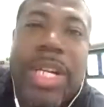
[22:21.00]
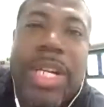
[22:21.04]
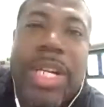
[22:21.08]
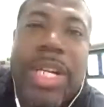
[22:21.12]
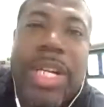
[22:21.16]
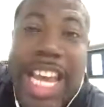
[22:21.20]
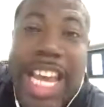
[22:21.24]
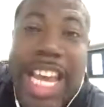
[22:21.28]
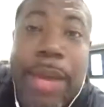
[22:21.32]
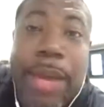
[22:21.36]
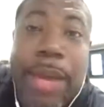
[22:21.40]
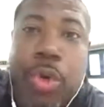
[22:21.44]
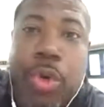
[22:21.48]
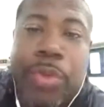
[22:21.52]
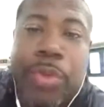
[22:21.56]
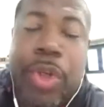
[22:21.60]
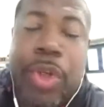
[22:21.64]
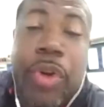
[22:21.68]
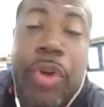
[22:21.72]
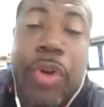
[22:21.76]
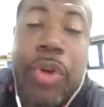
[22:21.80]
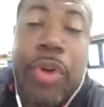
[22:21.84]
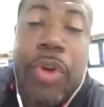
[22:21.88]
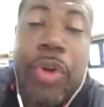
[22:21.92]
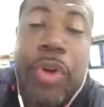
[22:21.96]
she and I were in the
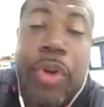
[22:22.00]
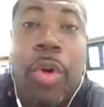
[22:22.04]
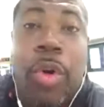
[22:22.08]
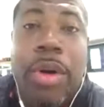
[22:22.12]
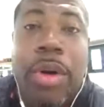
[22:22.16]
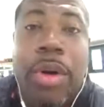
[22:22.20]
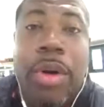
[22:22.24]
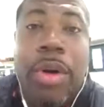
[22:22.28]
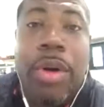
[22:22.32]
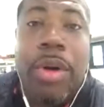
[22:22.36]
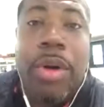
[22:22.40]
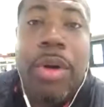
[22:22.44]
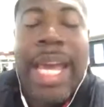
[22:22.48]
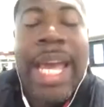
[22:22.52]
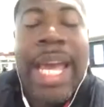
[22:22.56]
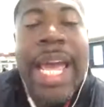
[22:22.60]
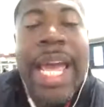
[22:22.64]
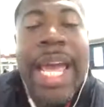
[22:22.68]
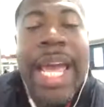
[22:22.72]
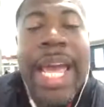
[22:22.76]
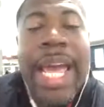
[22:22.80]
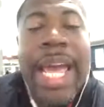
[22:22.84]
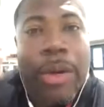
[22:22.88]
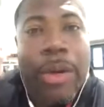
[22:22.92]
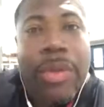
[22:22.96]
same group during the board
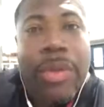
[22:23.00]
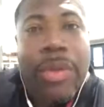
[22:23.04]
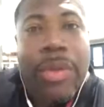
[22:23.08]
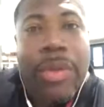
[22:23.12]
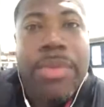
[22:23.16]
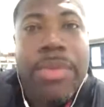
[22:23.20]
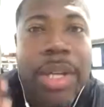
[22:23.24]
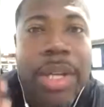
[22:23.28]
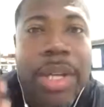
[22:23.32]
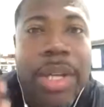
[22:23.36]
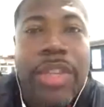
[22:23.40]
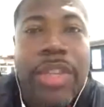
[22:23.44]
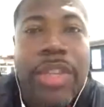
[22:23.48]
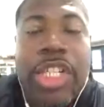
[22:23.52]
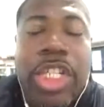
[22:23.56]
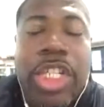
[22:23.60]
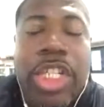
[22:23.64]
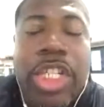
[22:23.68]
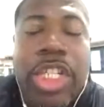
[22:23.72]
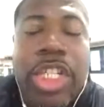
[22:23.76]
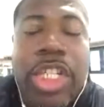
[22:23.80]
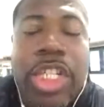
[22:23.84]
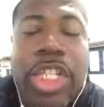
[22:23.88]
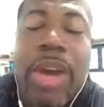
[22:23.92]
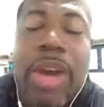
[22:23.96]
break, and there was some
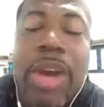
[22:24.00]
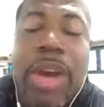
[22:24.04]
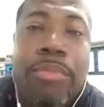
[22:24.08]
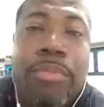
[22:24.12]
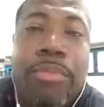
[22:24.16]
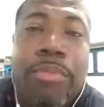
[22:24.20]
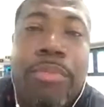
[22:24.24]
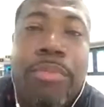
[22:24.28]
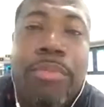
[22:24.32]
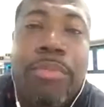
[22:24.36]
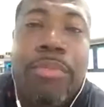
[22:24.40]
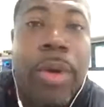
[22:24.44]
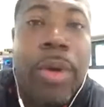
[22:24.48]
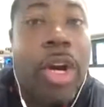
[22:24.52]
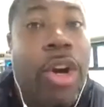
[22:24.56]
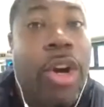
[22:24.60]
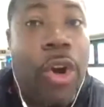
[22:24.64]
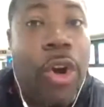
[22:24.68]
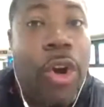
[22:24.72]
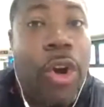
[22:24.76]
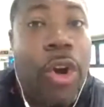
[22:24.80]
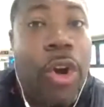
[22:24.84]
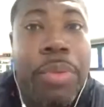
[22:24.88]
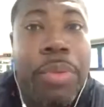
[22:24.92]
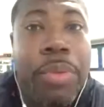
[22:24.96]
stuff in her own
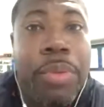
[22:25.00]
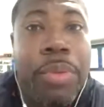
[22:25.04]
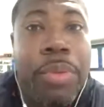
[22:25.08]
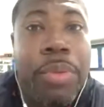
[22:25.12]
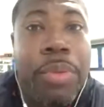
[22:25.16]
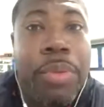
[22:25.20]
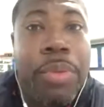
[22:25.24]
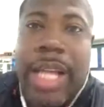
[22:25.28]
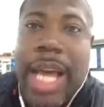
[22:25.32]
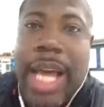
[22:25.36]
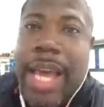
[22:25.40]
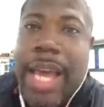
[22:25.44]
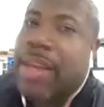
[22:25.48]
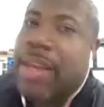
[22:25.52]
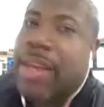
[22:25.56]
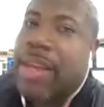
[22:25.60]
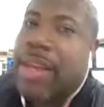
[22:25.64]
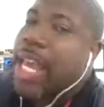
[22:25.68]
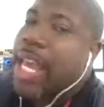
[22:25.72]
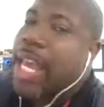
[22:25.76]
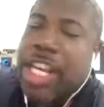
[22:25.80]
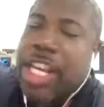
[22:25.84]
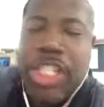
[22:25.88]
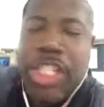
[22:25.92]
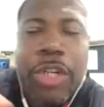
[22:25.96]
personal life.
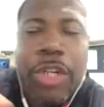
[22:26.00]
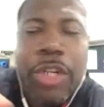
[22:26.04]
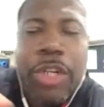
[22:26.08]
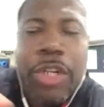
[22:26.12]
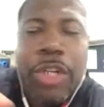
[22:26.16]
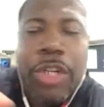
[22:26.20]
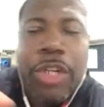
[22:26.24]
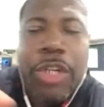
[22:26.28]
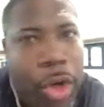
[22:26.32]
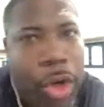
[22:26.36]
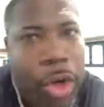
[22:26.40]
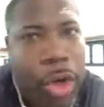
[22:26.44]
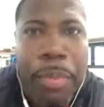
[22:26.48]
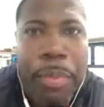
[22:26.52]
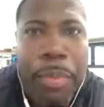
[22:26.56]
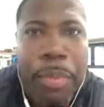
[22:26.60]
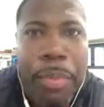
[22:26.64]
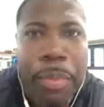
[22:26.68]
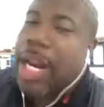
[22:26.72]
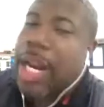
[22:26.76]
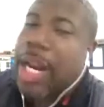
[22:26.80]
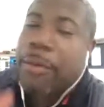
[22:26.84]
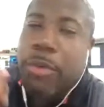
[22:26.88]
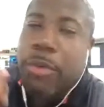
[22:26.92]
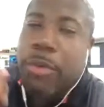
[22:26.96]
She wrote on her board, and I
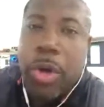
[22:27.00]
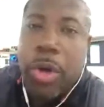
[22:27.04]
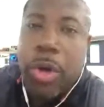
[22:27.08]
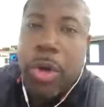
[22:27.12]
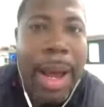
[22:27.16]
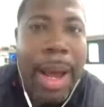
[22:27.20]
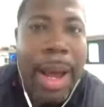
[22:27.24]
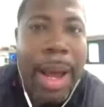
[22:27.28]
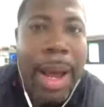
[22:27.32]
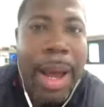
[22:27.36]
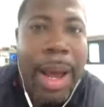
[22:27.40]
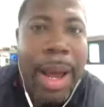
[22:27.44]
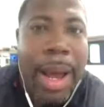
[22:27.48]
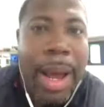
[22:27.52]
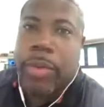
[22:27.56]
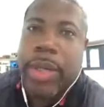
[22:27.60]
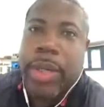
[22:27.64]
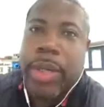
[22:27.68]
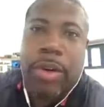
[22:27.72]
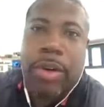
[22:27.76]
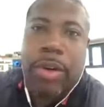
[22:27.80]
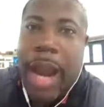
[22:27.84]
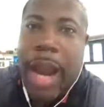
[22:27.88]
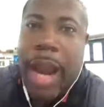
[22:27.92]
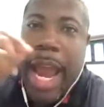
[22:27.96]
wrote on my board, and we
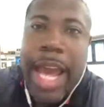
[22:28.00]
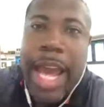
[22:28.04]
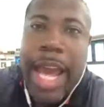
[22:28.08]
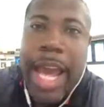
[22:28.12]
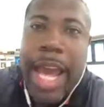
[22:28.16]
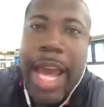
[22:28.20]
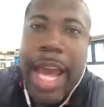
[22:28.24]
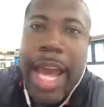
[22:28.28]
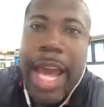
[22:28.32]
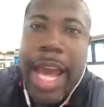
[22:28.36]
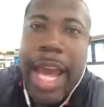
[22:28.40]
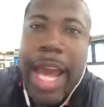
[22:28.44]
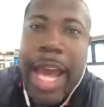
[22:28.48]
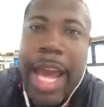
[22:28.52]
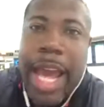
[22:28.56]
crying, writing